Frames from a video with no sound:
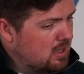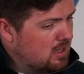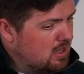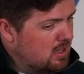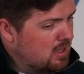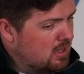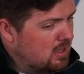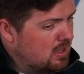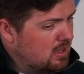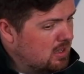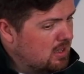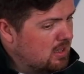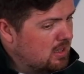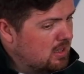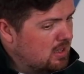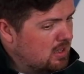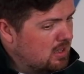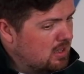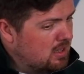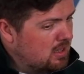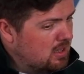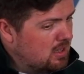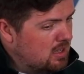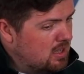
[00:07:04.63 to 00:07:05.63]
repeat it
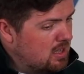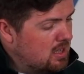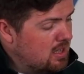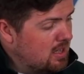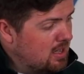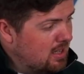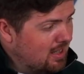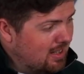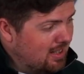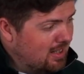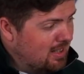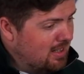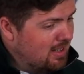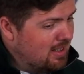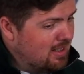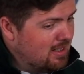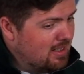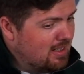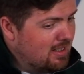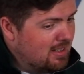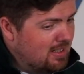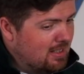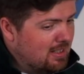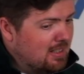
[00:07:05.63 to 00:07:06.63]
with them?
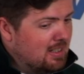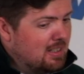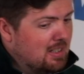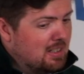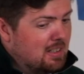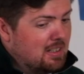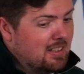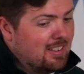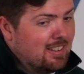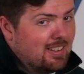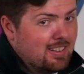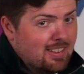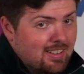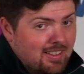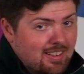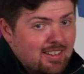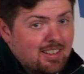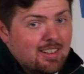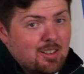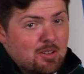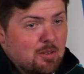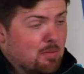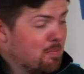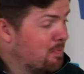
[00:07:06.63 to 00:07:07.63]
How can we
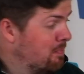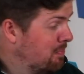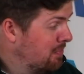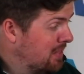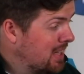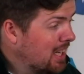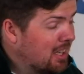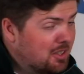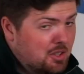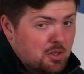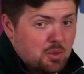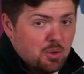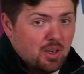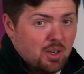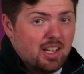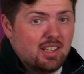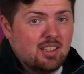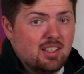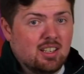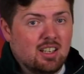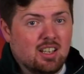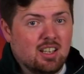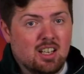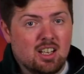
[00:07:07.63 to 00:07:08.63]
make the club
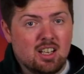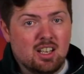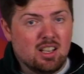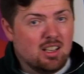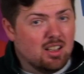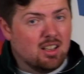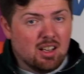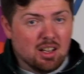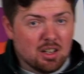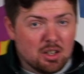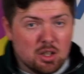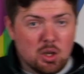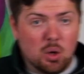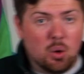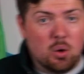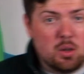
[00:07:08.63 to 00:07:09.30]
exciting so that the